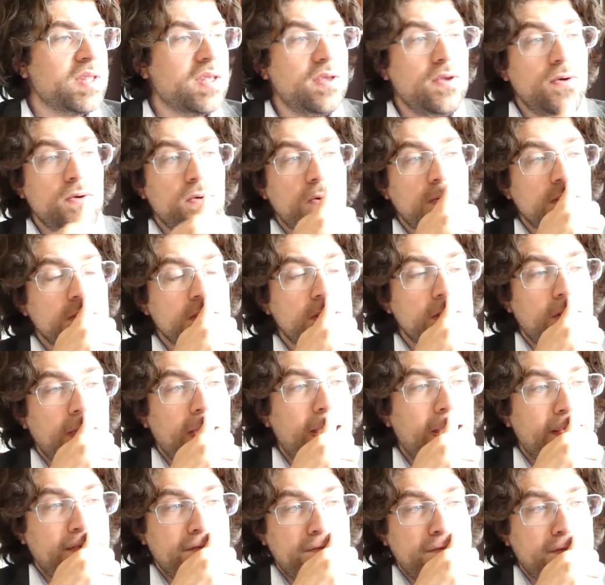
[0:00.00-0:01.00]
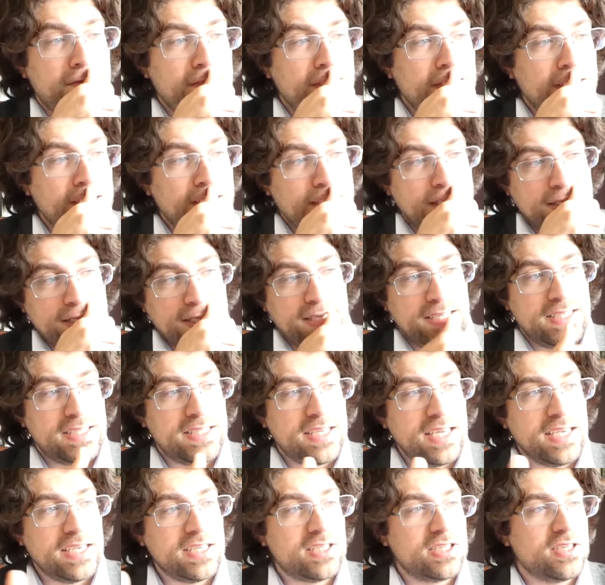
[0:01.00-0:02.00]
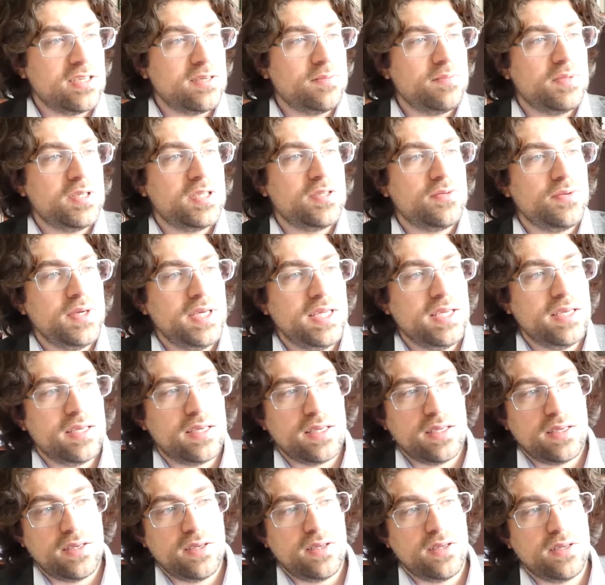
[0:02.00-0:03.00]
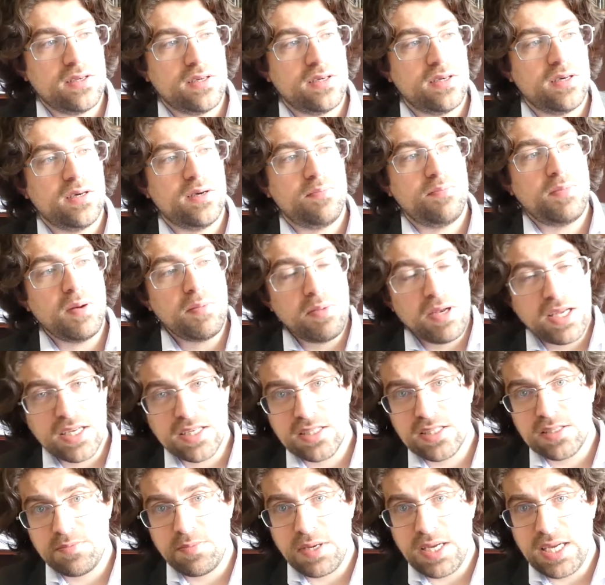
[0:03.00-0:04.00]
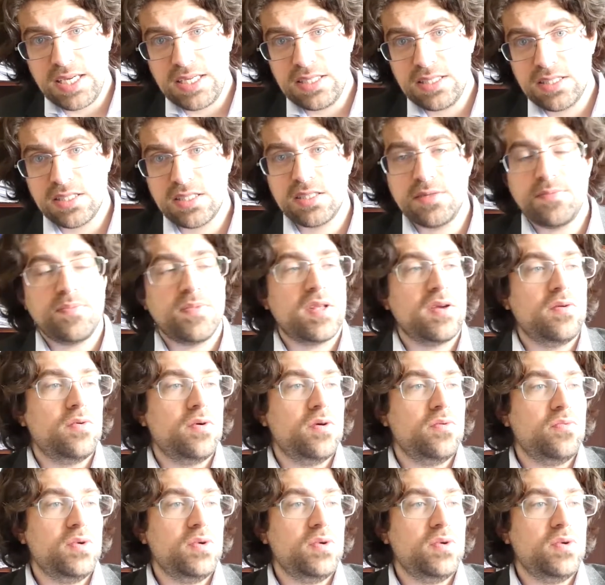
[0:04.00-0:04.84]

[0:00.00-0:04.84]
You also have the distinction between the public space,